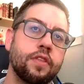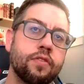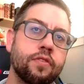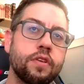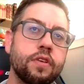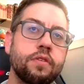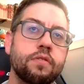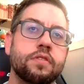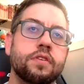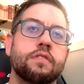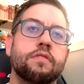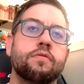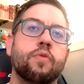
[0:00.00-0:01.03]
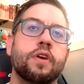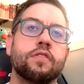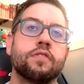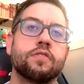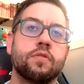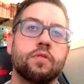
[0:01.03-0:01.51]
through the use of
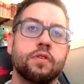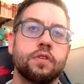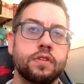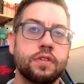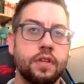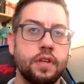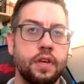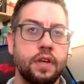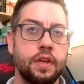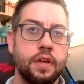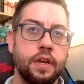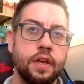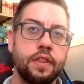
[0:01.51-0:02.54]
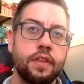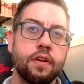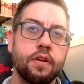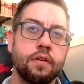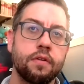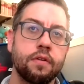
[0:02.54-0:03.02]
WeatherSource and
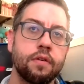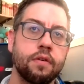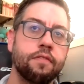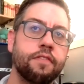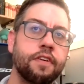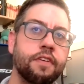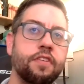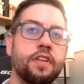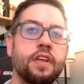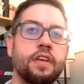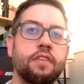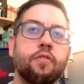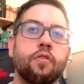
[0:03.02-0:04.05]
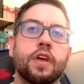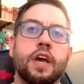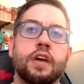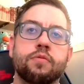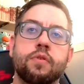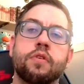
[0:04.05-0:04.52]
their 15-day
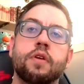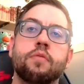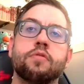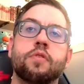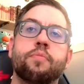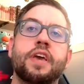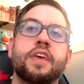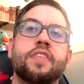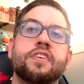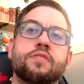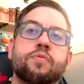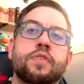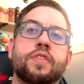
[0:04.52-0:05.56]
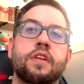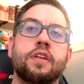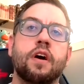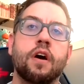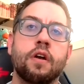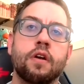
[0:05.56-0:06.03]
forecast, we were able to bake this
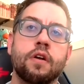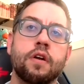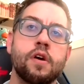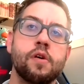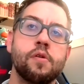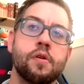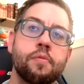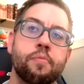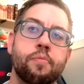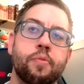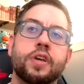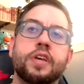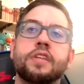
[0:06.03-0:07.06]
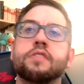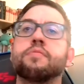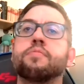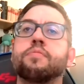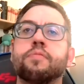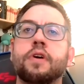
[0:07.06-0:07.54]
within our bookings